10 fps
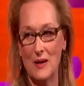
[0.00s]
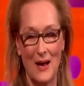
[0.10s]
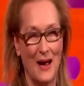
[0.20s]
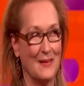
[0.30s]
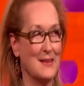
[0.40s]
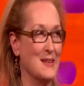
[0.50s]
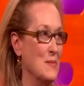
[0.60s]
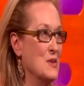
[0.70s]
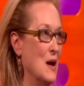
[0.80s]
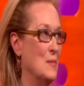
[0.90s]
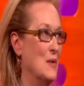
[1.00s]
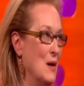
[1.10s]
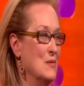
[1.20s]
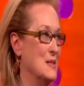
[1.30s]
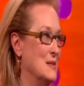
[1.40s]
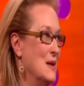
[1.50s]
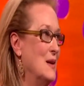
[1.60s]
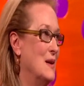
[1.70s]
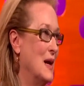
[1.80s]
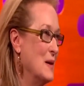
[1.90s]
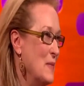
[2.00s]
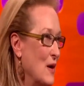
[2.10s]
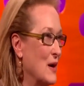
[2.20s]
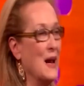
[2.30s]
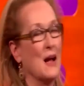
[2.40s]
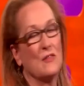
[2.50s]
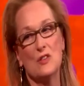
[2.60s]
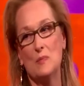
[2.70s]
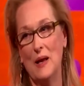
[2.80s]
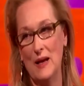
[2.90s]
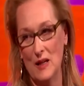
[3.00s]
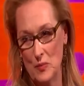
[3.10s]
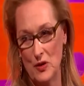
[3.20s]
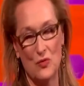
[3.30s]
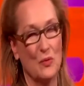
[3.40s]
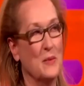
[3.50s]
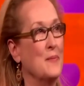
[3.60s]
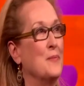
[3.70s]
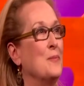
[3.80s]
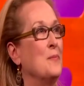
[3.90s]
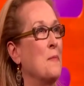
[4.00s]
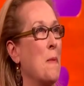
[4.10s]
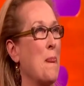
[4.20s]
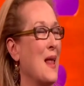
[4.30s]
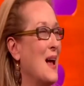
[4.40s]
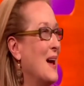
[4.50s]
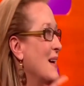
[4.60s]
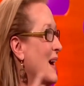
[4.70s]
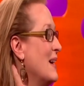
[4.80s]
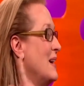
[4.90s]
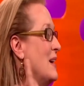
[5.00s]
During their wedding, Meryl Streep, now 74, embarked on a remarkable journey that would